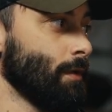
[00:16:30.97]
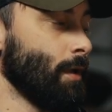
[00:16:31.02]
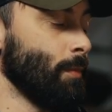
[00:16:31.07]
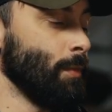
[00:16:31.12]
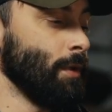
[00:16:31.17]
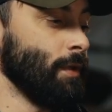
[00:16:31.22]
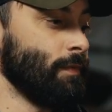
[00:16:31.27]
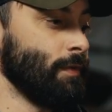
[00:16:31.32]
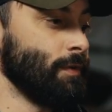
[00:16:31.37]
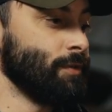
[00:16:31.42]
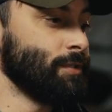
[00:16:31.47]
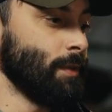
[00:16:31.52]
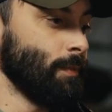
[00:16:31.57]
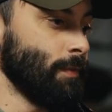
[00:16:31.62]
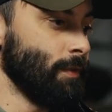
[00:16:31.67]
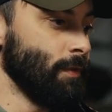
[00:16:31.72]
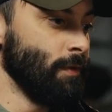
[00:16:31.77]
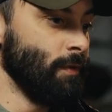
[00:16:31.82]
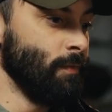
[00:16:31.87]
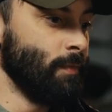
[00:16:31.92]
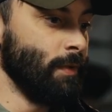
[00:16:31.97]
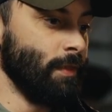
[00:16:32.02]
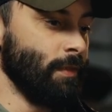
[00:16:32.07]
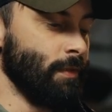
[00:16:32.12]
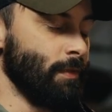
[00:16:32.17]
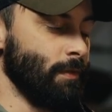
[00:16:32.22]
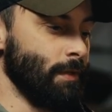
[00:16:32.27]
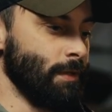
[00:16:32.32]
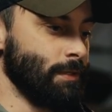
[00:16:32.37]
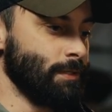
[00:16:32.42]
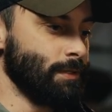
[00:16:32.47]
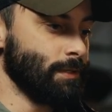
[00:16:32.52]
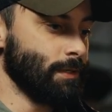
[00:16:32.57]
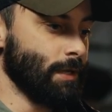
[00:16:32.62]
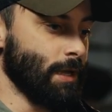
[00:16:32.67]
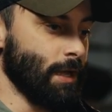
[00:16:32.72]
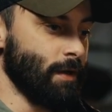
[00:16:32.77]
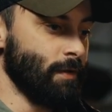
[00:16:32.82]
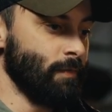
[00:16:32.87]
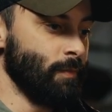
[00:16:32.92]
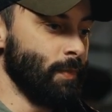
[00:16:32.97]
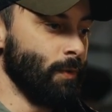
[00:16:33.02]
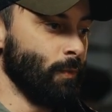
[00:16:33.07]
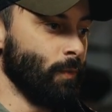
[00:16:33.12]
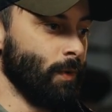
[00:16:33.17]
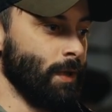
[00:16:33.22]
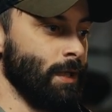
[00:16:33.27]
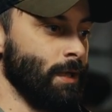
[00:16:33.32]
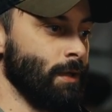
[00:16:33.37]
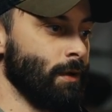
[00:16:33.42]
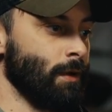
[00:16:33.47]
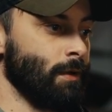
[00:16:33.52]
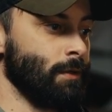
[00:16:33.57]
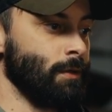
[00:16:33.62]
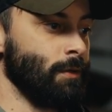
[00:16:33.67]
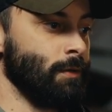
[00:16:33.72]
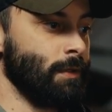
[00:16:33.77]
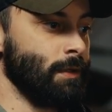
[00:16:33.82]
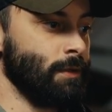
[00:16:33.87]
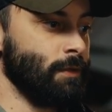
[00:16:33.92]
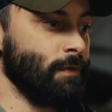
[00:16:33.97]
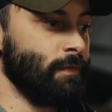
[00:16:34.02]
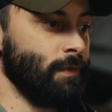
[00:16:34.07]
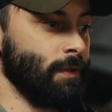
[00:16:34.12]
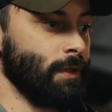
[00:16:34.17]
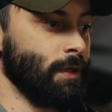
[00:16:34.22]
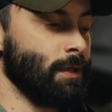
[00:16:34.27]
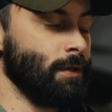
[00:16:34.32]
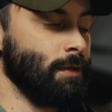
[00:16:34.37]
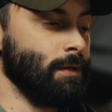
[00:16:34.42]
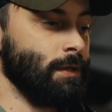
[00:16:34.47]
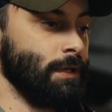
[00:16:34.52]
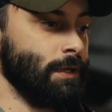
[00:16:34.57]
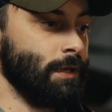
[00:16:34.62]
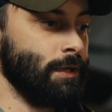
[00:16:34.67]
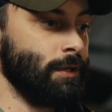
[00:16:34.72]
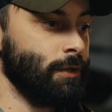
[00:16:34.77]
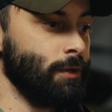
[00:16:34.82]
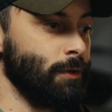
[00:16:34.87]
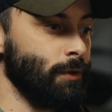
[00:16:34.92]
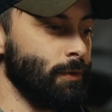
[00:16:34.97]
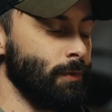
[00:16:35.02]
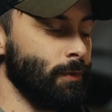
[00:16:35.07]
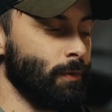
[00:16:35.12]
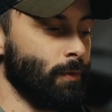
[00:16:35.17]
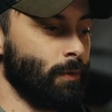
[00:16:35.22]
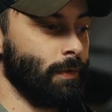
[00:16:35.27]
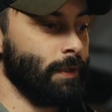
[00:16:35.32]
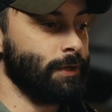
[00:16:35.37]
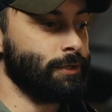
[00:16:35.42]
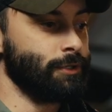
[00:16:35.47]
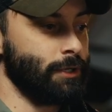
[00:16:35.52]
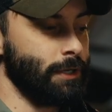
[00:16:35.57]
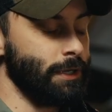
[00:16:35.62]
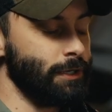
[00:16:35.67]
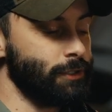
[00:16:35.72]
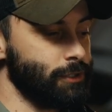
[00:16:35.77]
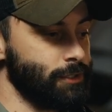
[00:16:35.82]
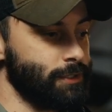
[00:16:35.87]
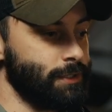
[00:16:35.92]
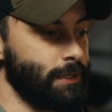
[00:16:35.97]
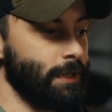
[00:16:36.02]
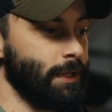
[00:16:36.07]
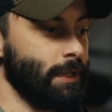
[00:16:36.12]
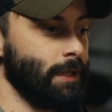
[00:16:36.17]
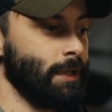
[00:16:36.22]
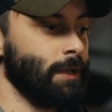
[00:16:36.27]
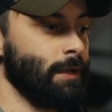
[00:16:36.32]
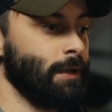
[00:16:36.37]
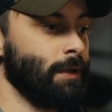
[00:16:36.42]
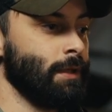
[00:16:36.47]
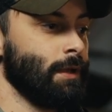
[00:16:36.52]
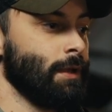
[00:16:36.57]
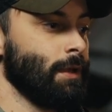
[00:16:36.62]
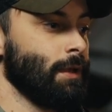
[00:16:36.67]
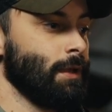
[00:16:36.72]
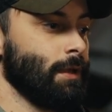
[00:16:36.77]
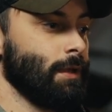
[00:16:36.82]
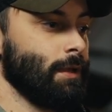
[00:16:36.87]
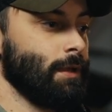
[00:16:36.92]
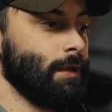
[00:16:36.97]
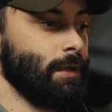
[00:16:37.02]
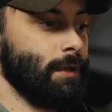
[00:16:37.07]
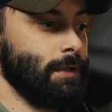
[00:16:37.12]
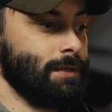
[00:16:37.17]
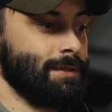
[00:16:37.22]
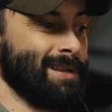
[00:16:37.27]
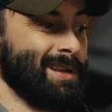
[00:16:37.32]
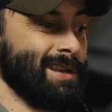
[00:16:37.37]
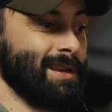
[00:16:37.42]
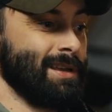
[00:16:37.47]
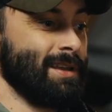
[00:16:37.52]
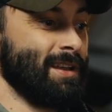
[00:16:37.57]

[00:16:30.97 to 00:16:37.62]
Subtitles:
I mean, if there's something that's kind of been weighing on you that you feel like you need to do or that you're interested in, it's like